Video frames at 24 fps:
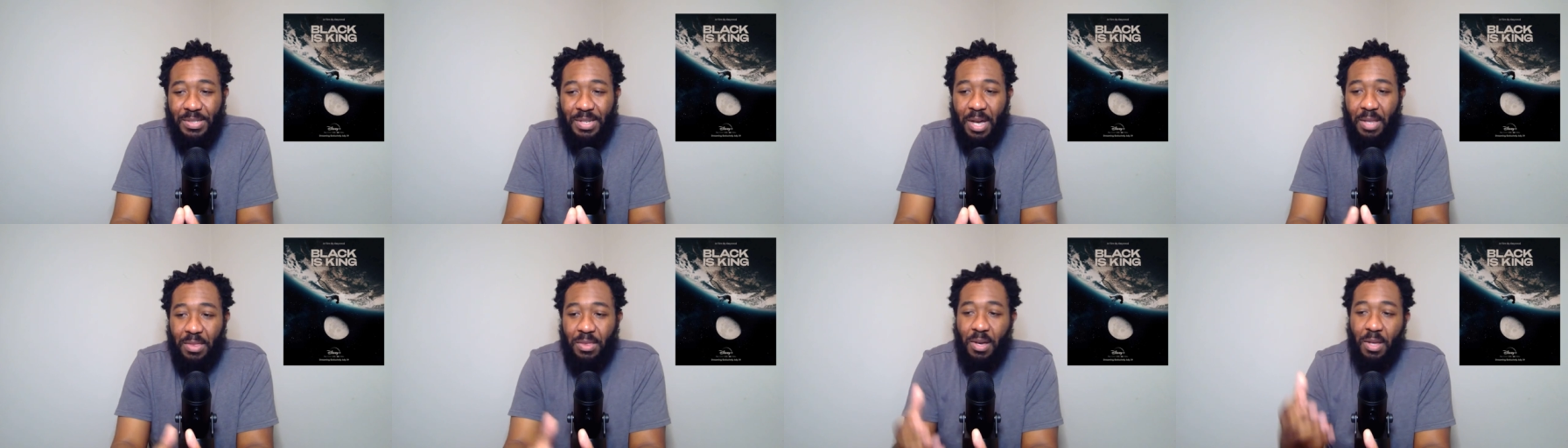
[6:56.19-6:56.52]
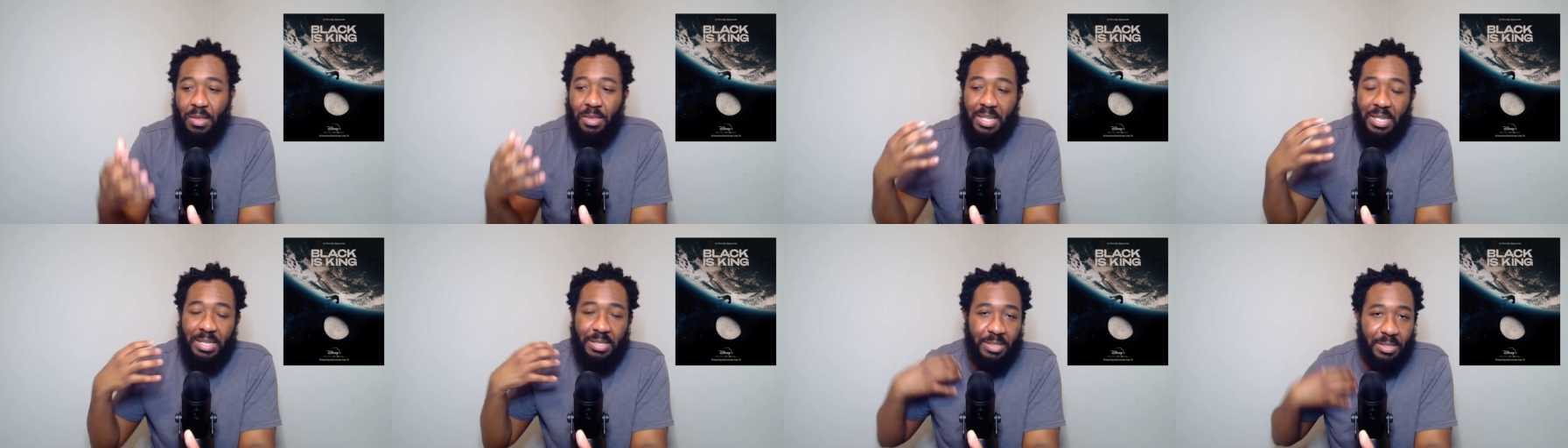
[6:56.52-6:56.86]
I thought
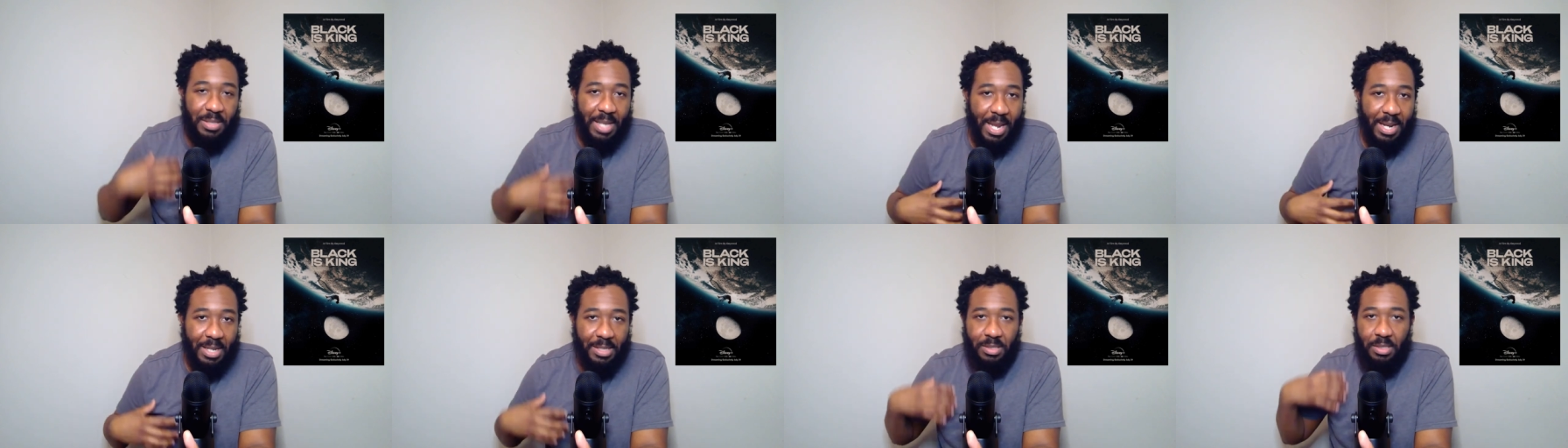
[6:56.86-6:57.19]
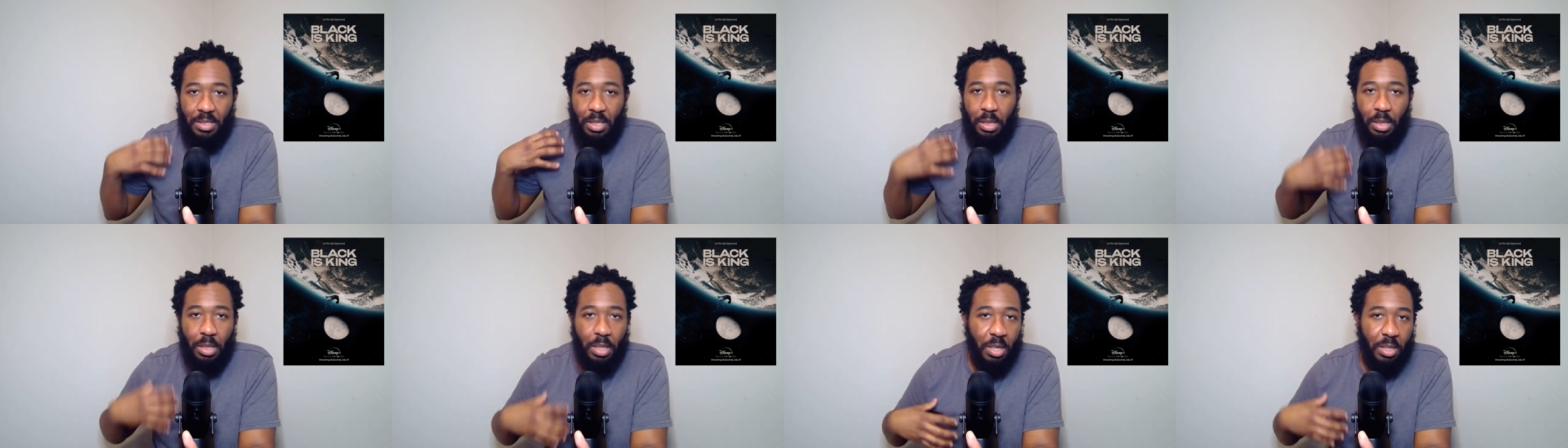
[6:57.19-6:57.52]
the aesthetics,
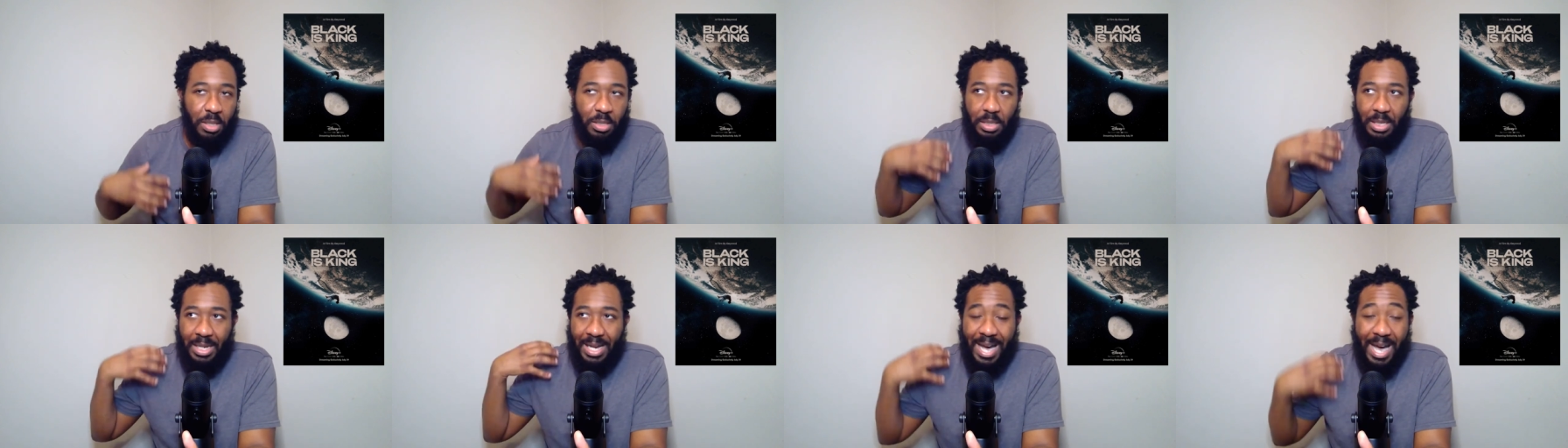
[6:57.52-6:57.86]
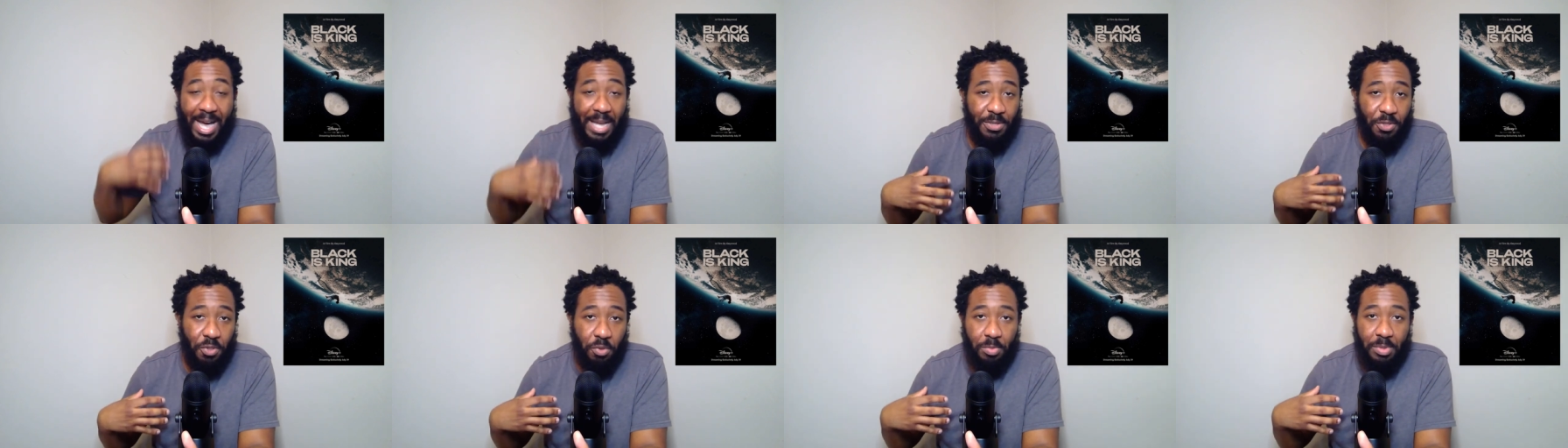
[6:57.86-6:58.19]
the look, the
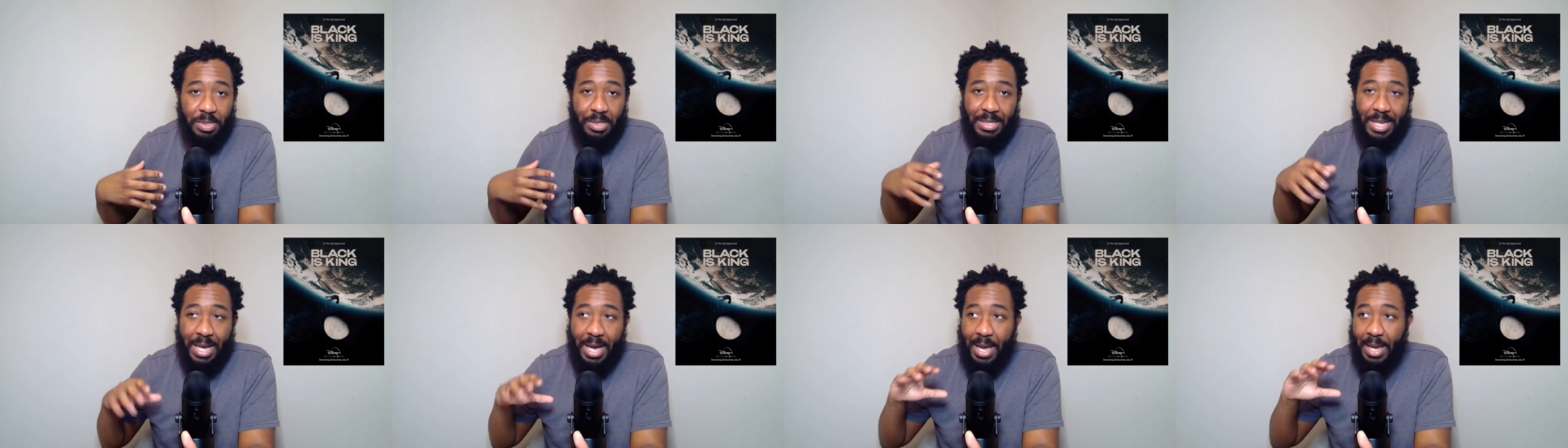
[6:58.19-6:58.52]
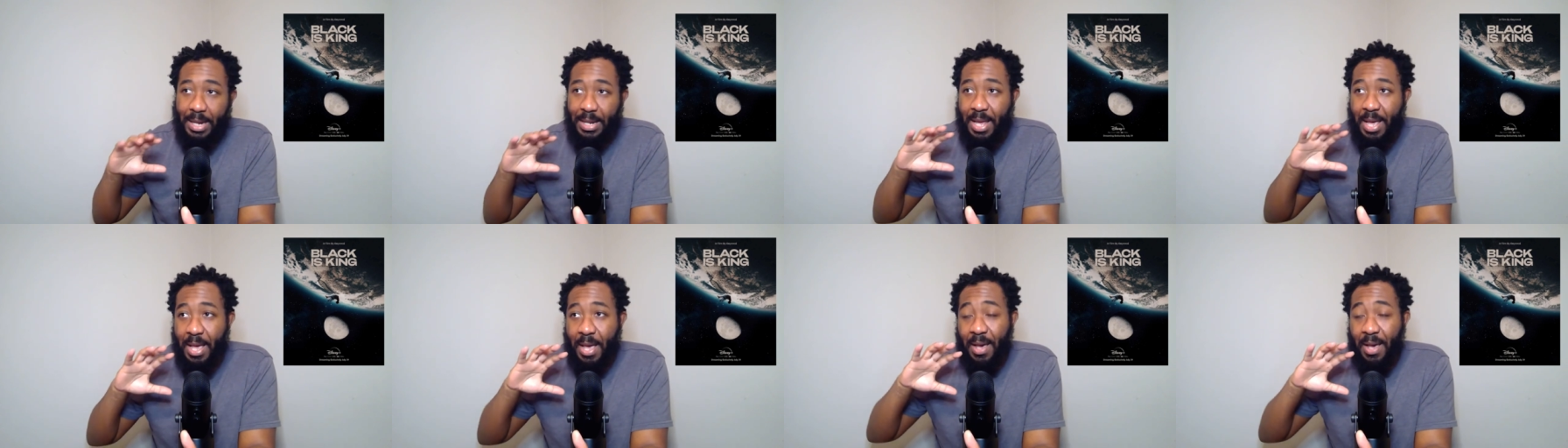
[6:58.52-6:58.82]
costume design,